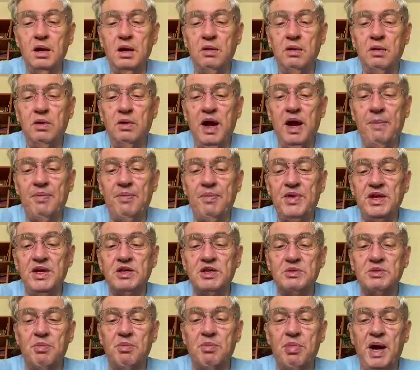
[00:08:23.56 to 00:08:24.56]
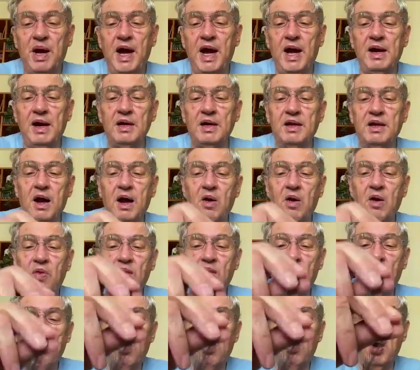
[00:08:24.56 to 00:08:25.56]
I'm going to wrap this back down
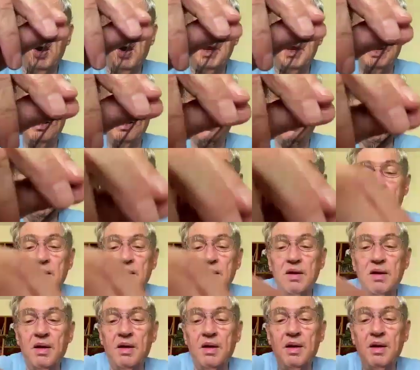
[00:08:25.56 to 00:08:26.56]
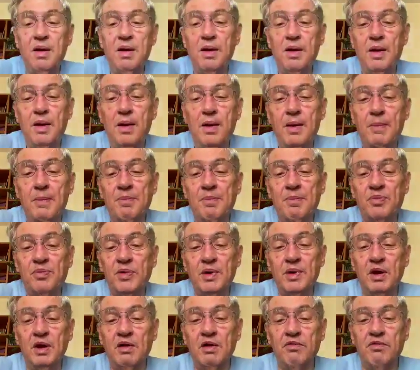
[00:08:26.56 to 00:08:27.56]
the body
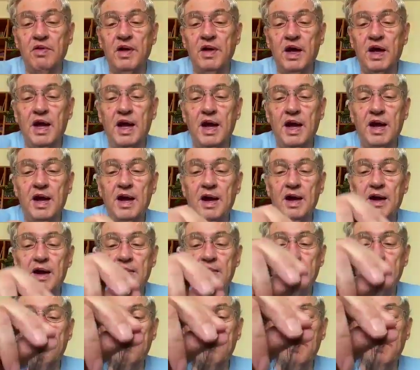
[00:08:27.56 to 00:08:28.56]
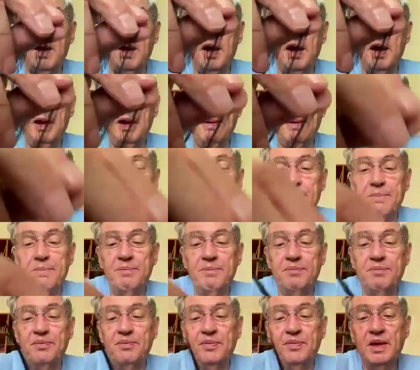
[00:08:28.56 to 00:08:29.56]
of the fly,
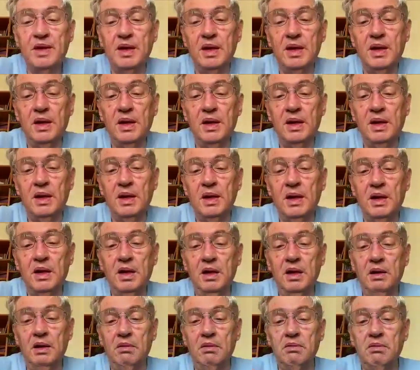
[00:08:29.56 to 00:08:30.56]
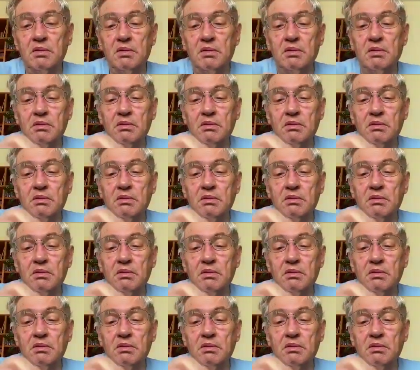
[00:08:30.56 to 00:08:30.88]
and